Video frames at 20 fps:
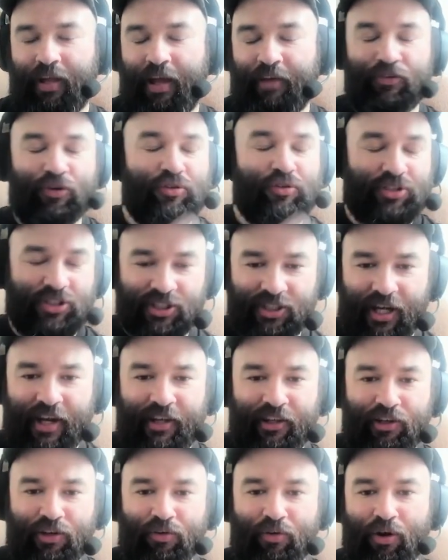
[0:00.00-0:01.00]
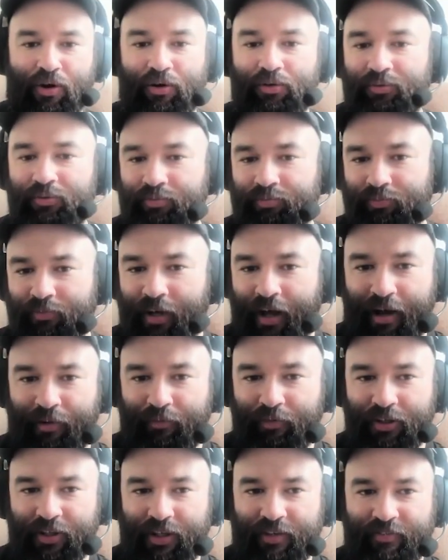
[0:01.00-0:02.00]
if you're designing your own
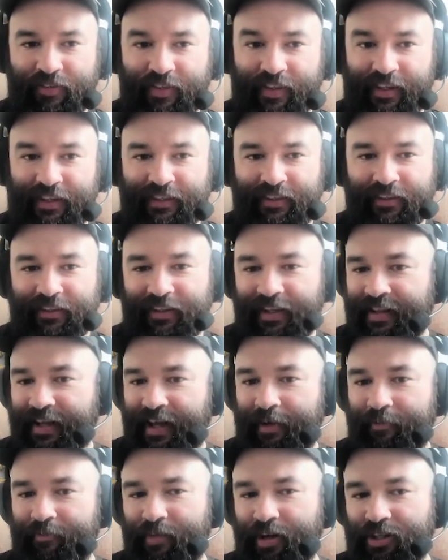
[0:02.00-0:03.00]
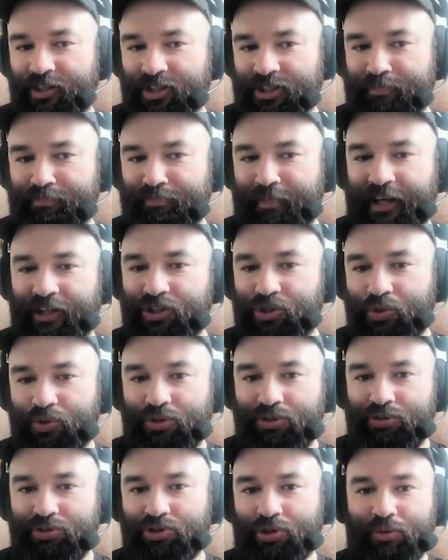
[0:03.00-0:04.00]
artwork and everything like that, just make sure
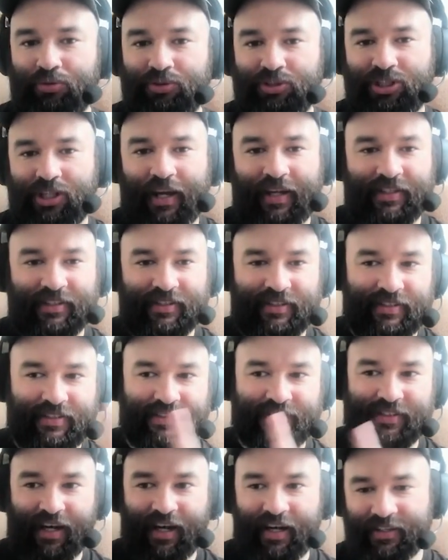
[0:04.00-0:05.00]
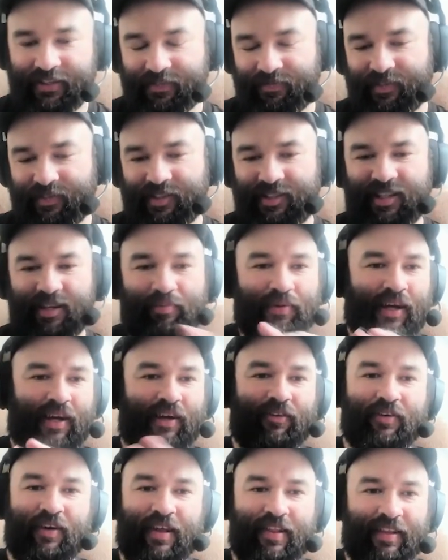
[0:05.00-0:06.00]
you don't change the size of the
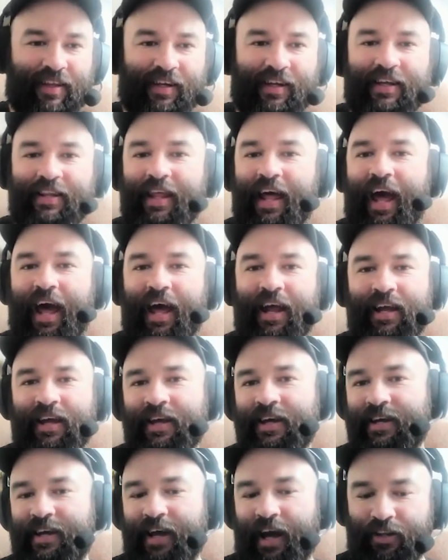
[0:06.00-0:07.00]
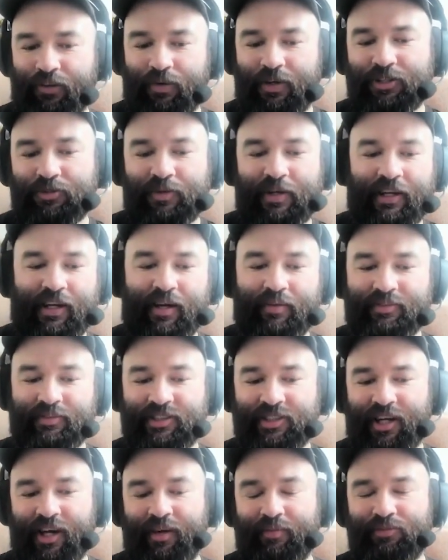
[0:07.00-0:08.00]
template or anything like that. Otherwise, when it comes
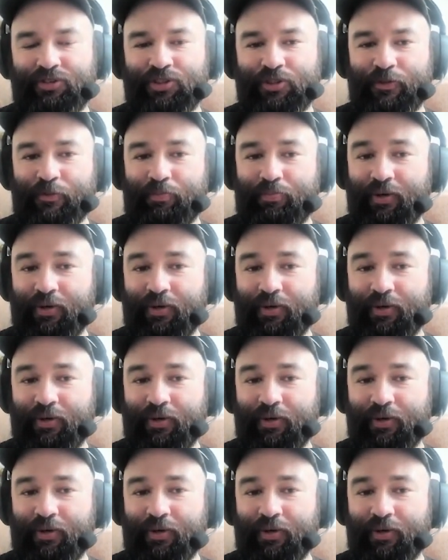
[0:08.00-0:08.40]
time to